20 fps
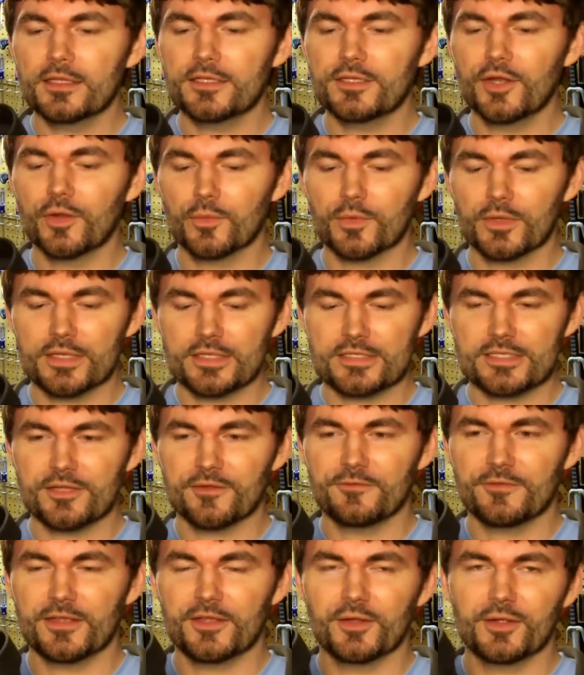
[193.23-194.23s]
you don't really see
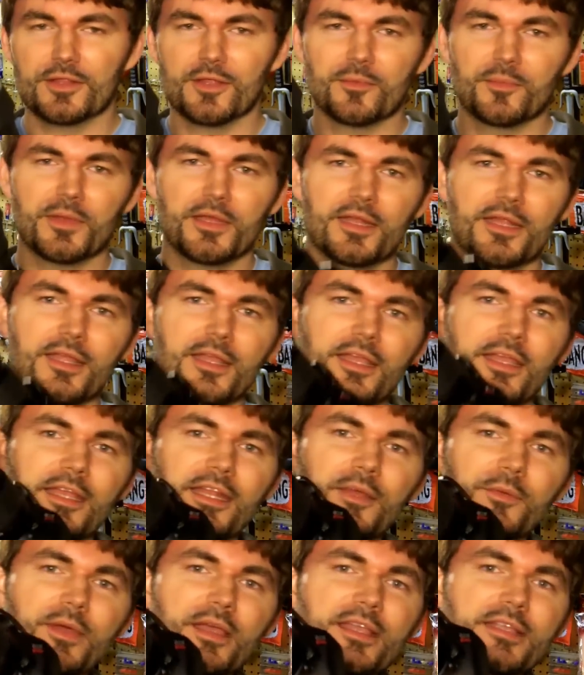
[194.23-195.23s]
your finger in there. But
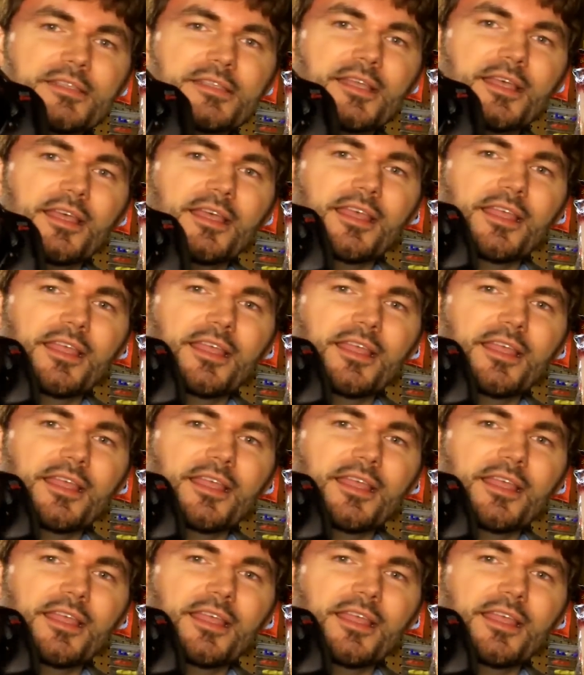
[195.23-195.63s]
anyways,